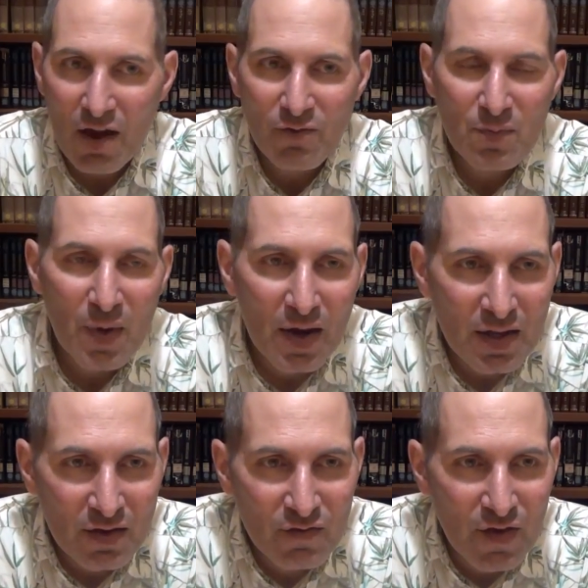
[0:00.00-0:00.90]

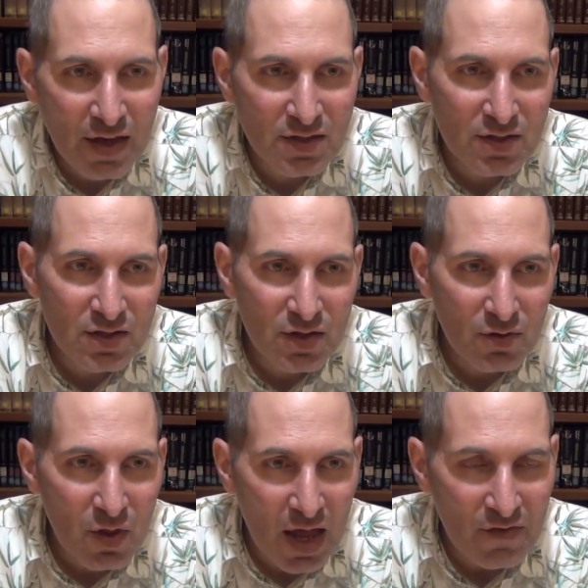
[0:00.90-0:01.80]
everybody invests their
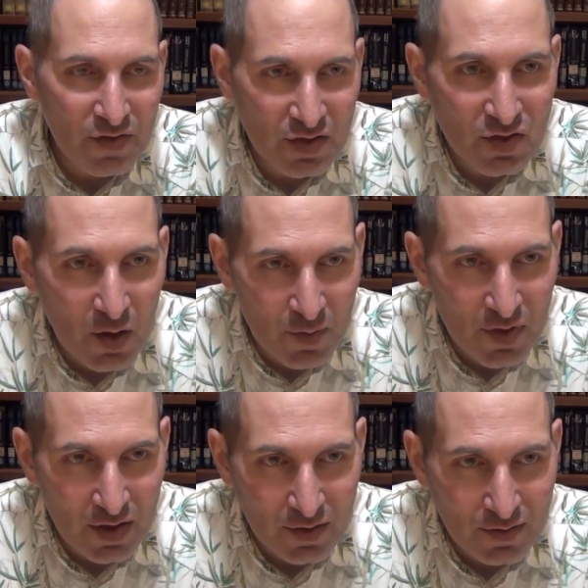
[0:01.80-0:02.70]
life in
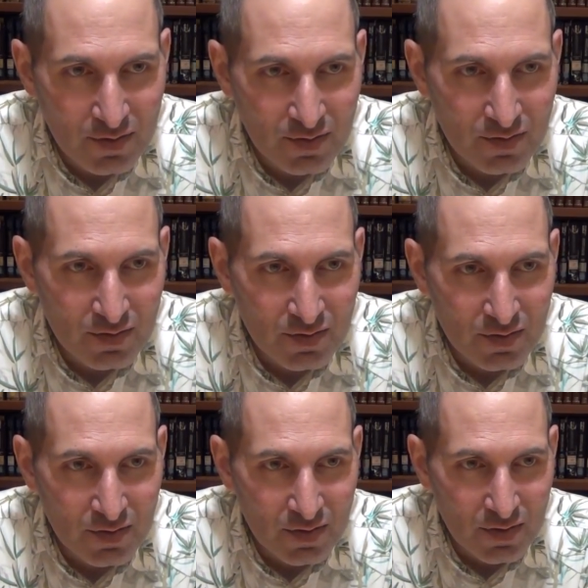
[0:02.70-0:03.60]
something.
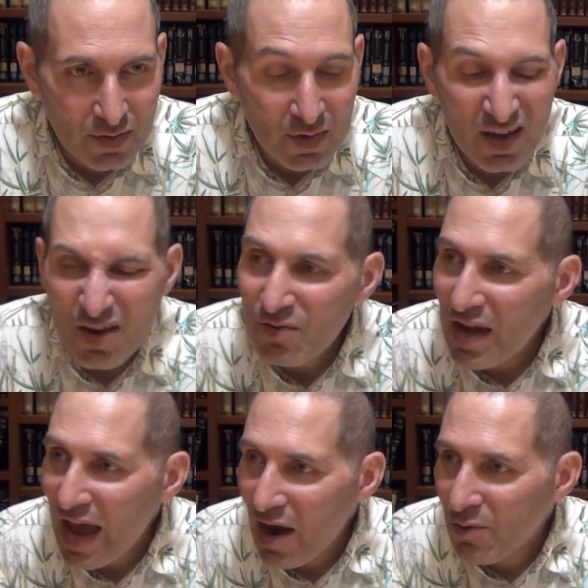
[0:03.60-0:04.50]

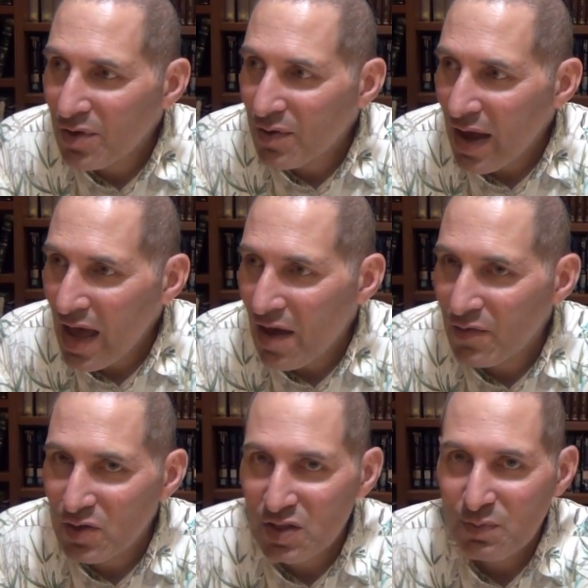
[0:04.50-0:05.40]
Every hour you have,
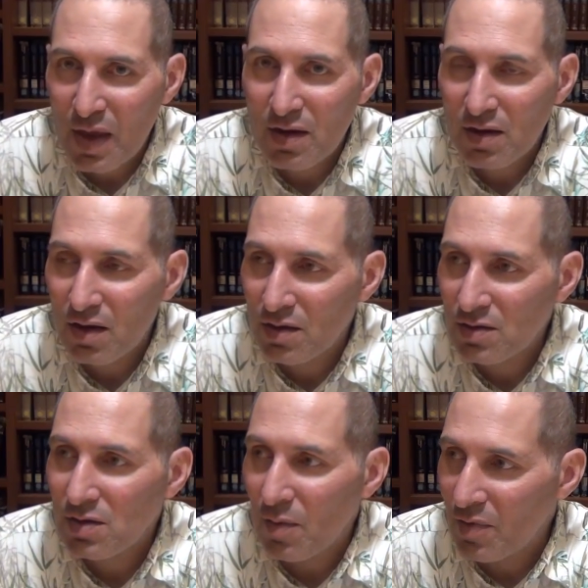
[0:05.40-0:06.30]
you're spending on
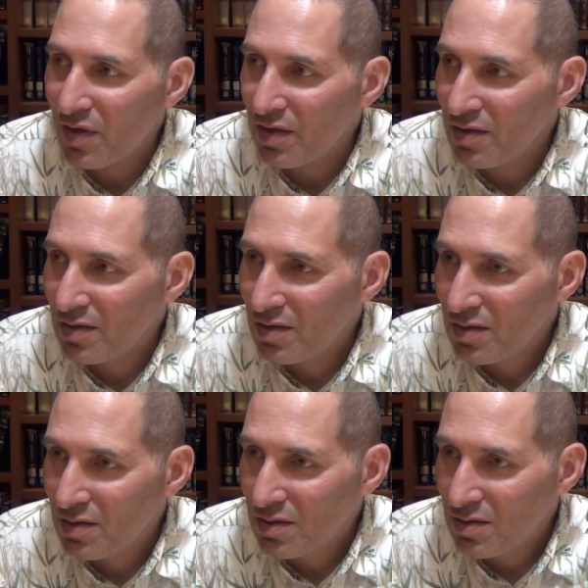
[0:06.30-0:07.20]
something.
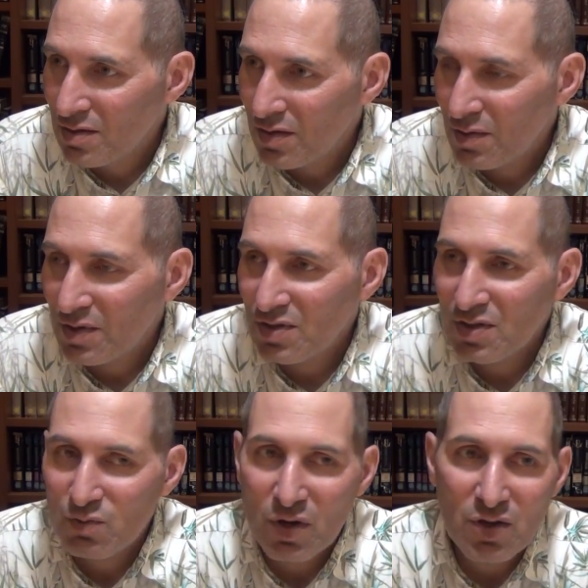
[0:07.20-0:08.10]
The question
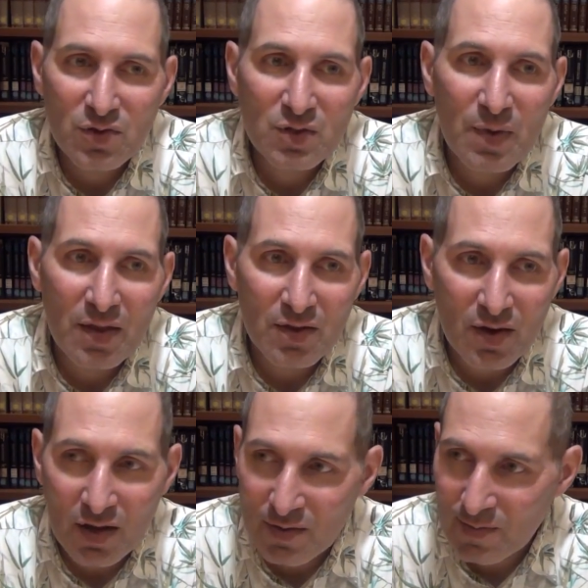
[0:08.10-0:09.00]
is, what do you spend it
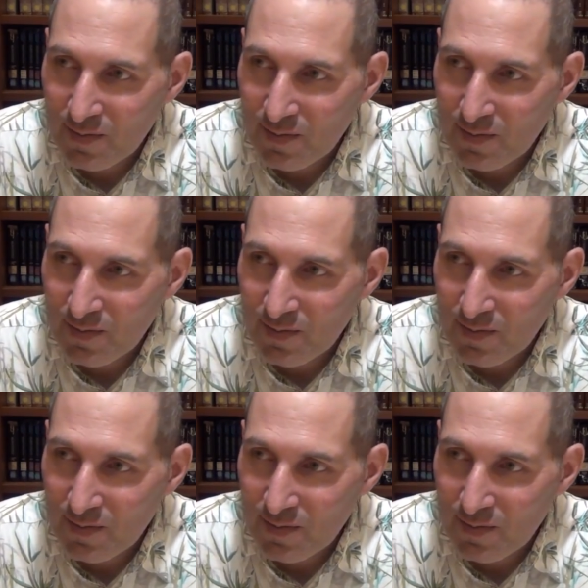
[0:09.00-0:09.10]
on?